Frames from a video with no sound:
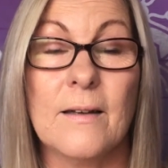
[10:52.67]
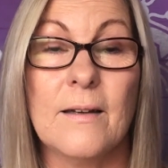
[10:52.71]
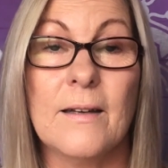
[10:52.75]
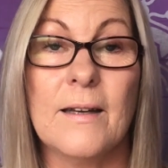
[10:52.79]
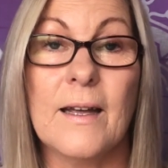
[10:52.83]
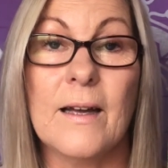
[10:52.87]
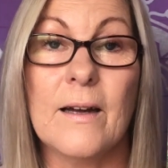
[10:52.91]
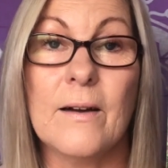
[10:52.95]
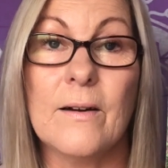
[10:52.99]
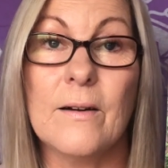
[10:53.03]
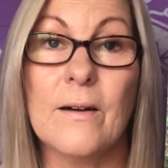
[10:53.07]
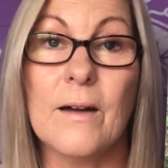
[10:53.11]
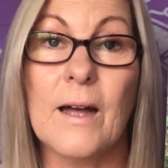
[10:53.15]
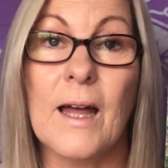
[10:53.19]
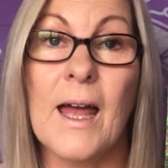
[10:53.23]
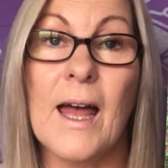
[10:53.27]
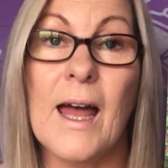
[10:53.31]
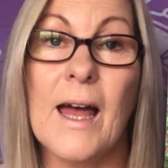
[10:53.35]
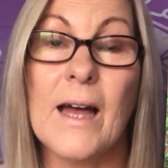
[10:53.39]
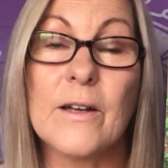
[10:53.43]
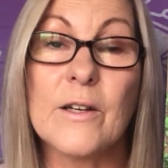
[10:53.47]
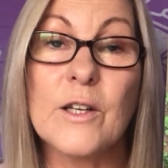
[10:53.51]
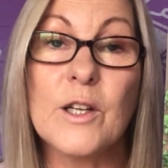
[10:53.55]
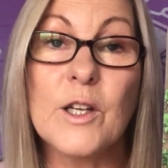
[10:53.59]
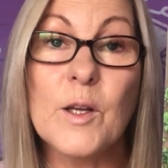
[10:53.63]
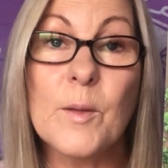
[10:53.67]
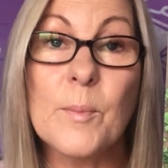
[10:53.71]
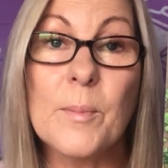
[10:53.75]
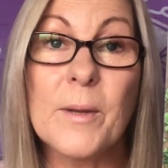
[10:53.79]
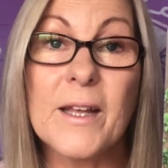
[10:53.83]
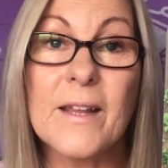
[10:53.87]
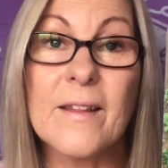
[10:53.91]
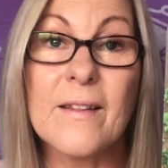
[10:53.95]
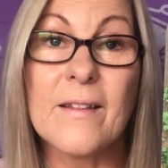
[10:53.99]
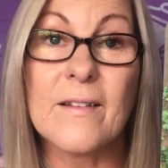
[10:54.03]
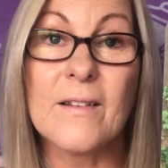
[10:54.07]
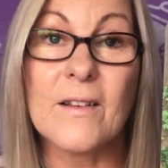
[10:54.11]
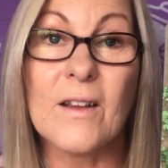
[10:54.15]
Now, how do you
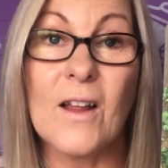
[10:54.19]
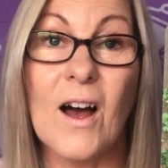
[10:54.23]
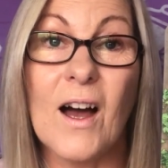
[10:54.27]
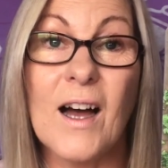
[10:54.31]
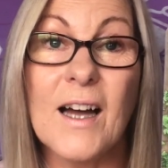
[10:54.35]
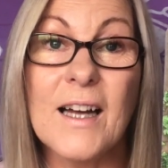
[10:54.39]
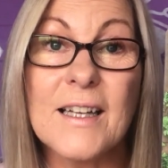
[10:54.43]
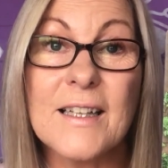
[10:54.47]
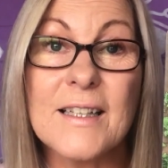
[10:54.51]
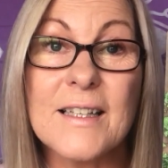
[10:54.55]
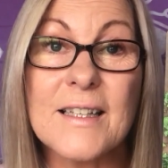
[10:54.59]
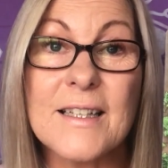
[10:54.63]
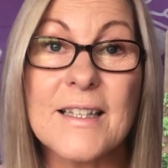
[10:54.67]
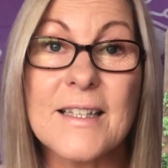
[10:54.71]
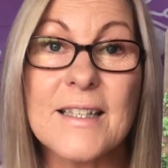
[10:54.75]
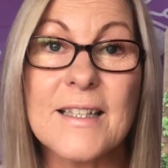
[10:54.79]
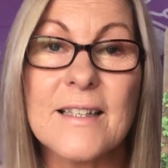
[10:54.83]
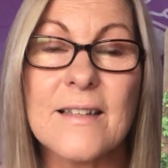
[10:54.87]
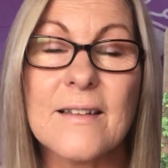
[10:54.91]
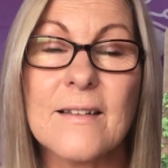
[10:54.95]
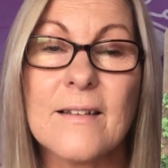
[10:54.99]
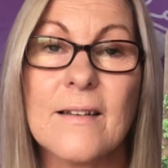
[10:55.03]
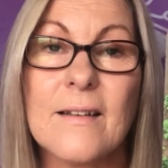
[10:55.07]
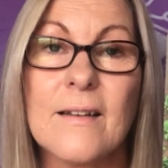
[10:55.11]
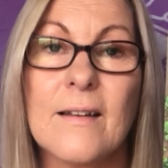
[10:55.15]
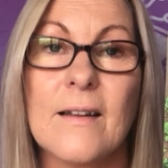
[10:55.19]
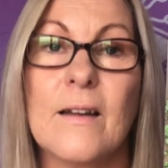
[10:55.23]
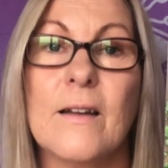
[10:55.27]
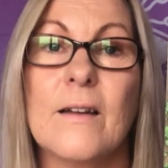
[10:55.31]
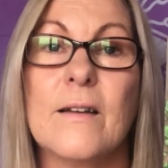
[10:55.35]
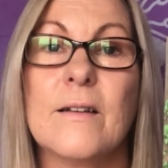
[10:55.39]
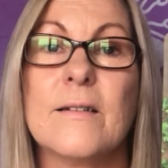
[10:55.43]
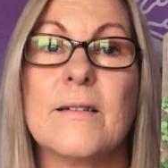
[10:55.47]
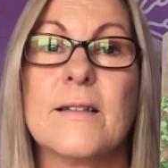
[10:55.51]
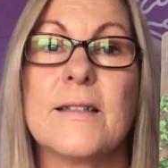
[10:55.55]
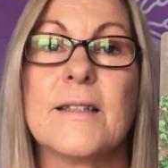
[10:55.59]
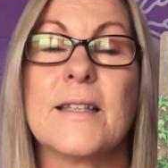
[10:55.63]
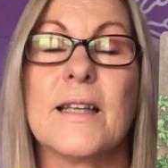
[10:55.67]
be the light?
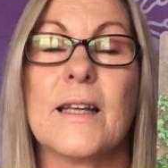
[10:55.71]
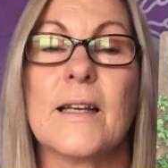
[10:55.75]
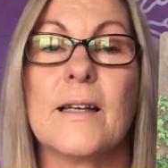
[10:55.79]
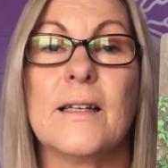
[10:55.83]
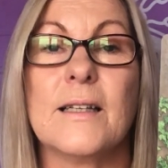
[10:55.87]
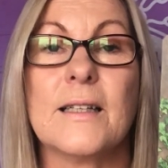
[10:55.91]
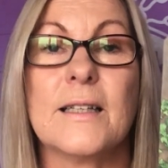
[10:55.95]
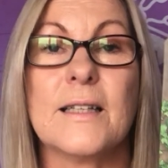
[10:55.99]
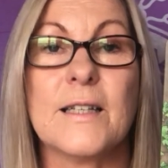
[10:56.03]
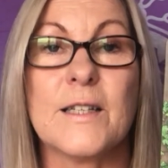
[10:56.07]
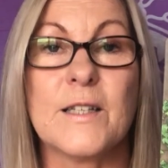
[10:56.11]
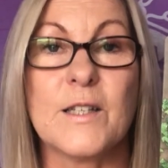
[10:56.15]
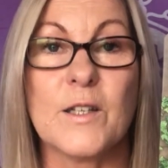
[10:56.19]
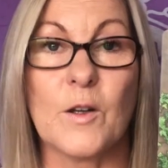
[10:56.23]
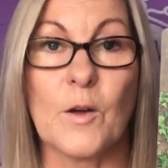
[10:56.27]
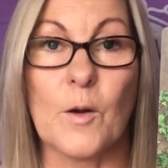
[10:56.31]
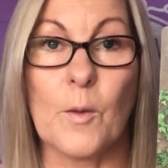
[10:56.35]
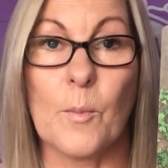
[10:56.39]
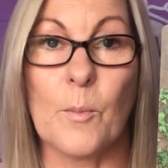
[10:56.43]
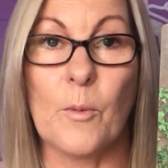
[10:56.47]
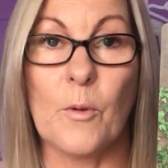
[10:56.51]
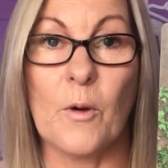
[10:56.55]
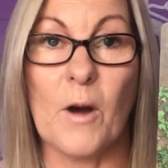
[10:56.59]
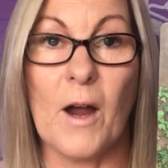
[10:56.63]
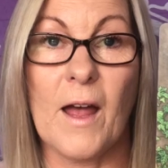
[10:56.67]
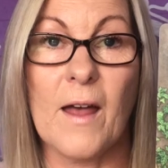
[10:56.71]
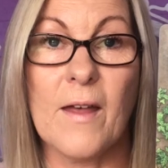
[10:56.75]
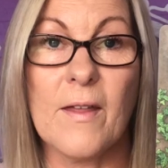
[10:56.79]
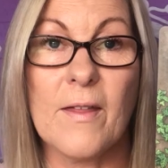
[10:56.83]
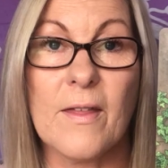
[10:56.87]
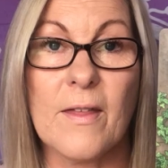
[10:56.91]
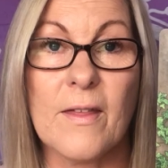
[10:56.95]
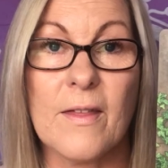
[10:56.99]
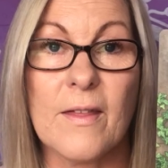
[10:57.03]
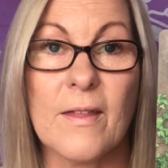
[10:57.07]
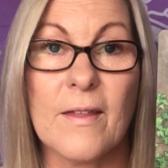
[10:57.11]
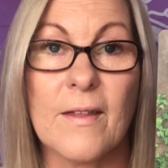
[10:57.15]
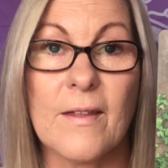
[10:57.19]
Settle into your breath,
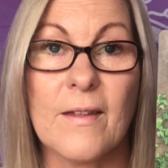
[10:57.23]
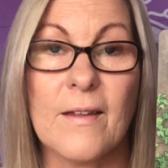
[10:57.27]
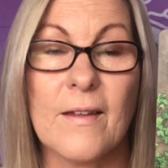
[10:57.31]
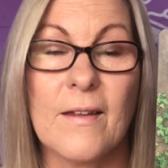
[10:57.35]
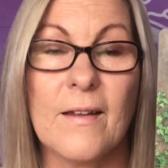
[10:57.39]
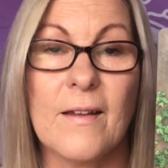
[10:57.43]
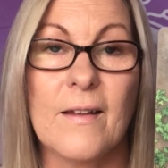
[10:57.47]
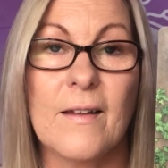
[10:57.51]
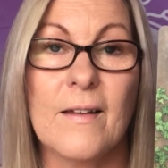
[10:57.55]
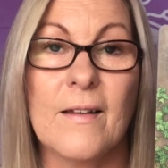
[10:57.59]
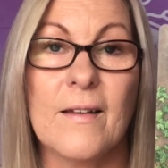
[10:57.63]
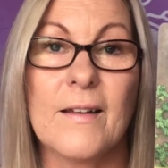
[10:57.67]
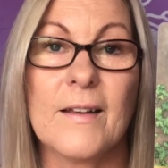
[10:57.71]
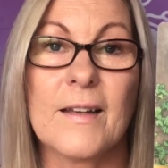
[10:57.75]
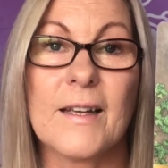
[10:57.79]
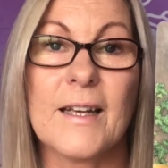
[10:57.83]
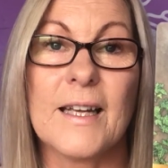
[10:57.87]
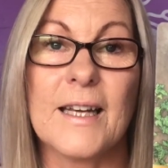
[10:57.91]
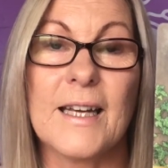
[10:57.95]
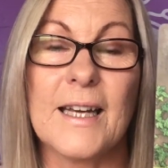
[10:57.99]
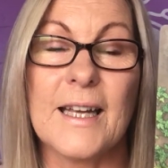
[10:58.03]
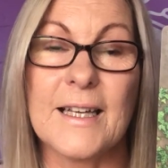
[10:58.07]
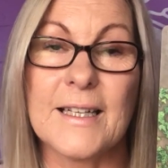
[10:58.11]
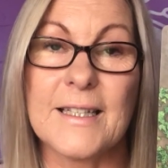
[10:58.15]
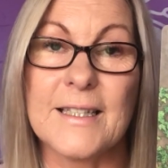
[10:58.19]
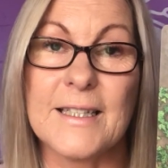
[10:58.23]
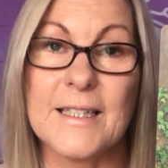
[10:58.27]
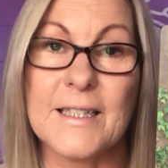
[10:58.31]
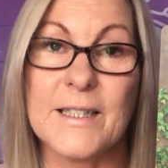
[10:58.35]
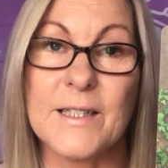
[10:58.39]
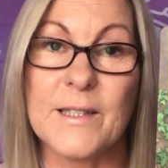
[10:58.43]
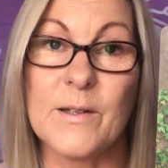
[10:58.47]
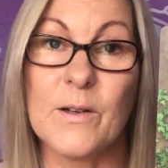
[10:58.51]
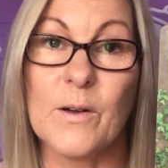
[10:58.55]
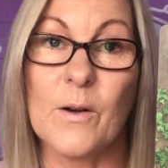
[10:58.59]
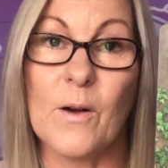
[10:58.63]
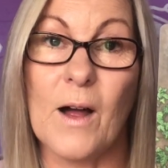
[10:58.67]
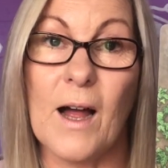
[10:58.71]
connect
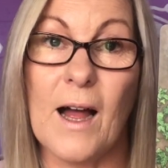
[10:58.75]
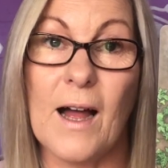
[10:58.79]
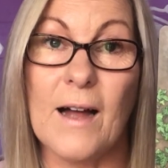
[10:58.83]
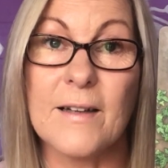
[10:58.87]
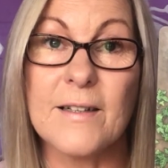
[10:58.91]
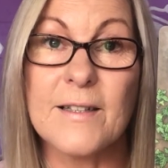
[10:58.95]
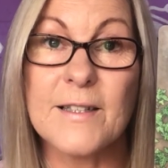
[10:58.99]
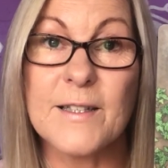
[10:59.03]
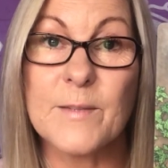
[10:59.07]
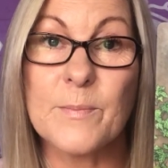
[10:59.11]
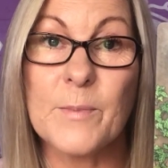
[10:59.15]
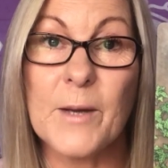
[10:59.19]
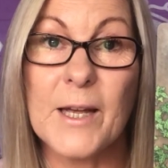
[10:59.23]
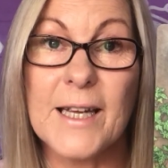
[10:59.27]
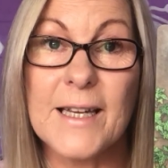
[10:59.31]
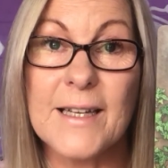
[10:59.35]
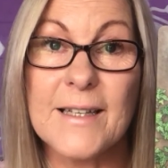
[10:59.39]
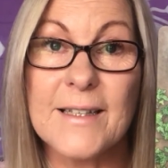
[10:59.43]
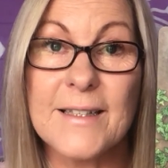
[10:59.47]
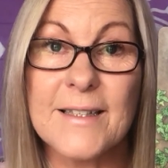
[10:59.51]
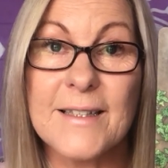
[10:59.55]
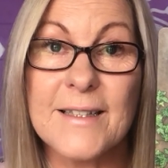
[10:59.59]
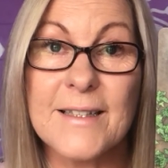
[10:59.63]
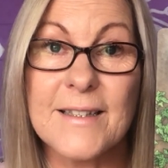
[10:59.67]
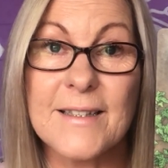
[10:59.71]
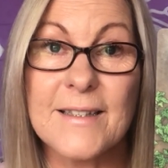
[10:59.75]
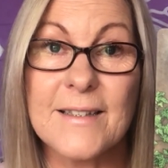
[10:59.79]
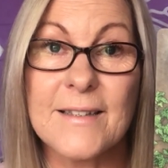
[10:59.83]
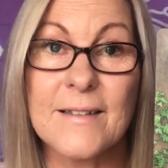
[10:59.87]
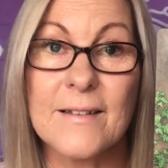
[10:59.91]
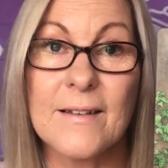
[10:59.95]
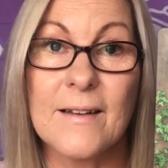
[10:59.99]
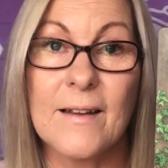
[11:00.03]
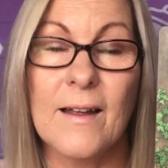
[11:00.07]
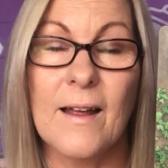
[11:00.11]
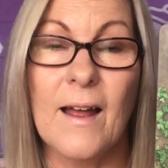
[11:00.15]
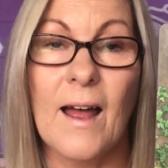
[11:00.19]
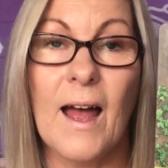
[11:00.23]
into your heart space.
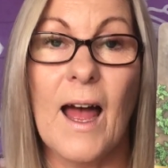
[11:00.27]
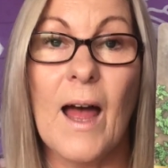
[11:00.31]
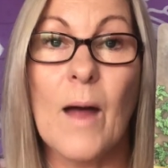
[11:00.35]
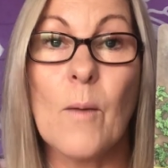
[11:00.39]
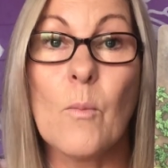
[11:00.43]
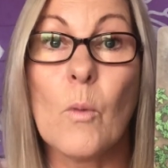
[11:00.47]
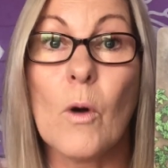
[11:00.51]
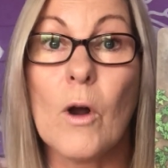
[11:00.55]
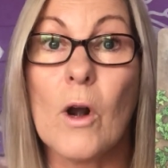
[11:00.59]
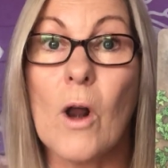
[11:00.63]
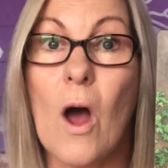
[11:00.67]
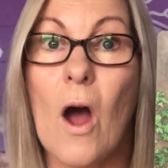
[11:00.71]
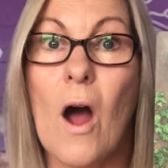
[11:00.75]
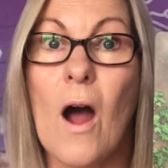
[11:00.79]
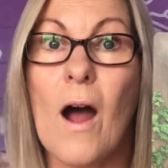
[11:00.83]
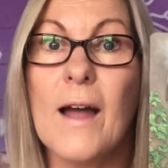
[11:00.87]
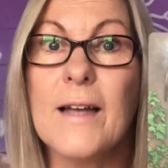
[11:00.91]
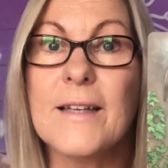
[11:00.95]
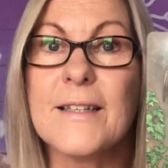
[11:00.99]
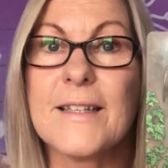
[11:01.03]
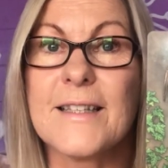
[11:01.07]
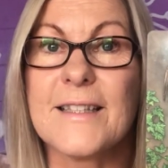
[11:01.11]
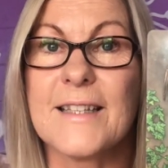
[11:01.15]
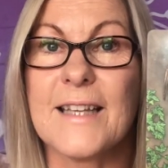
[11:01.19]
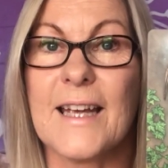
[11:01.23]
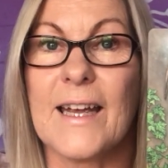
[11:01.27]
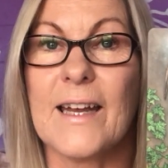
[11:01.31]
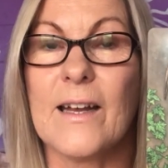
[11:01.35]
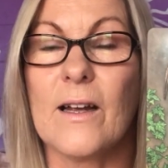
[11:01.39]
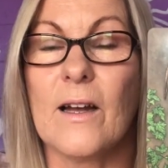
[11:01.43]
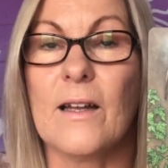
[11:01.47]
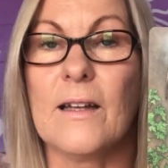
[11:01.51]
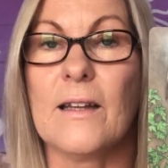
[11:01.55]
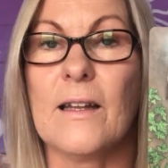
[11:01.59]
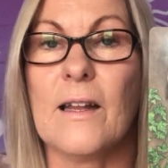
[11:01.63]
And what I say, I